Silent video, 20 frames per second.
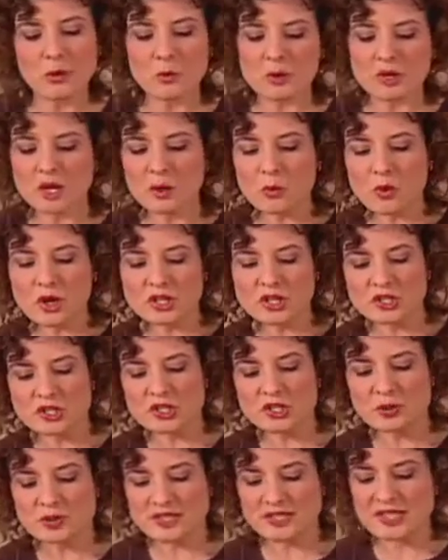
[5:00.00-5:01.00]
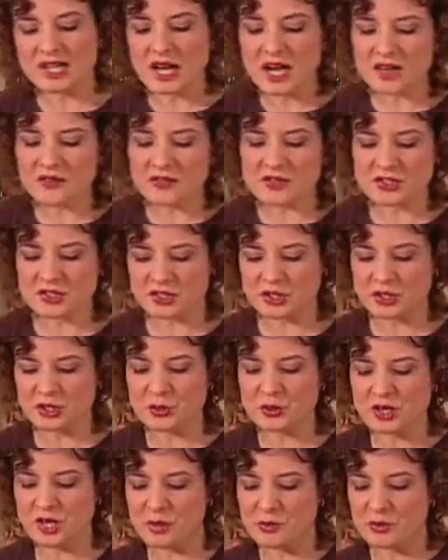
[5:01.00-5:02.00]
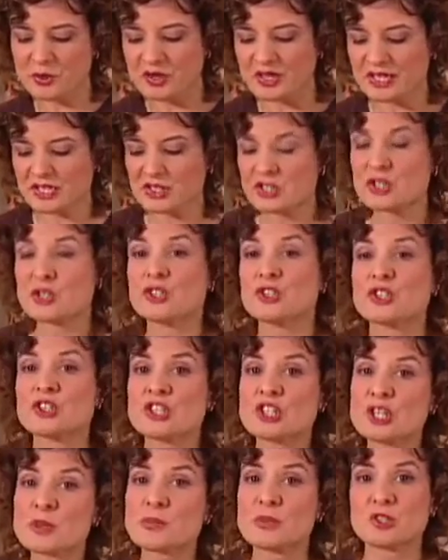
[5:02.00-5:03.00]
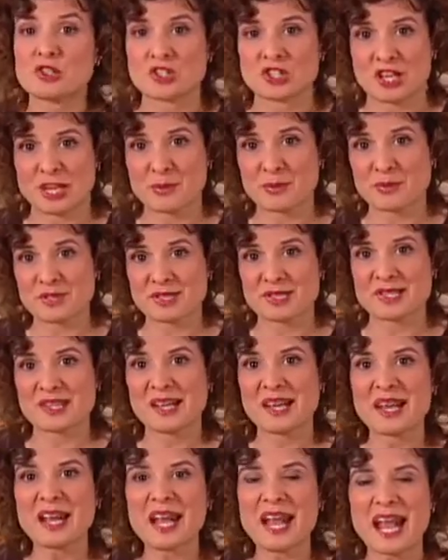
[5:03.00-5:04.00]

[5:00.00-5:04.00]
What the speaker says: And what I want to do is cut this cucumber into chip shapes.